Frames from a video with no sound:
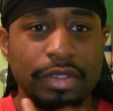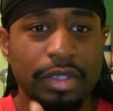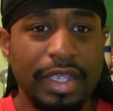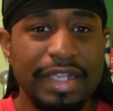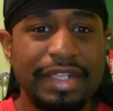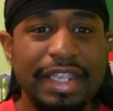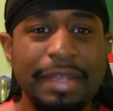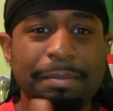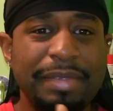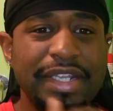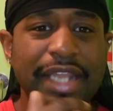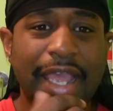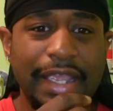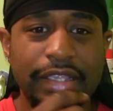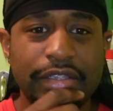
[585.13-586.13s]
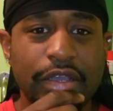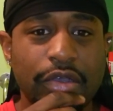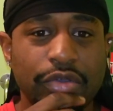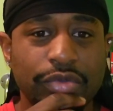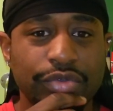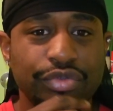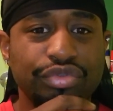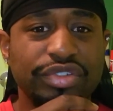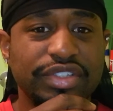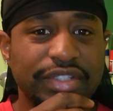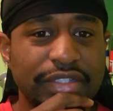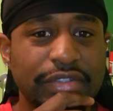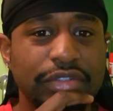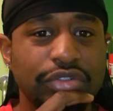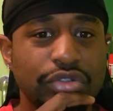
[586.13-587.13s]
It did be like, yo, you
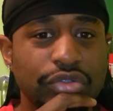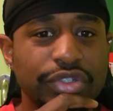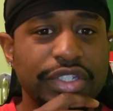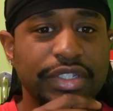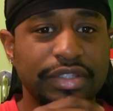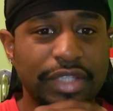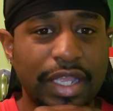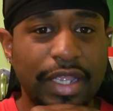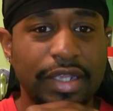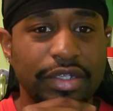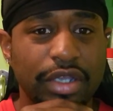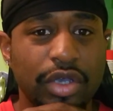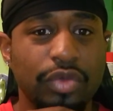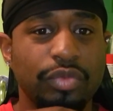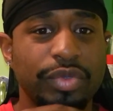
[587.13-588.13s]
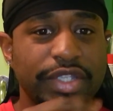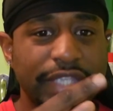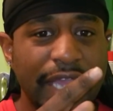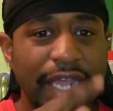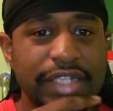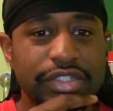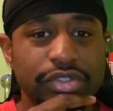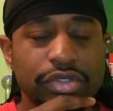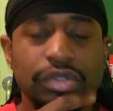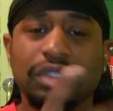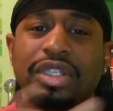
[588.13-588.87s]
still doing your thing though. We got you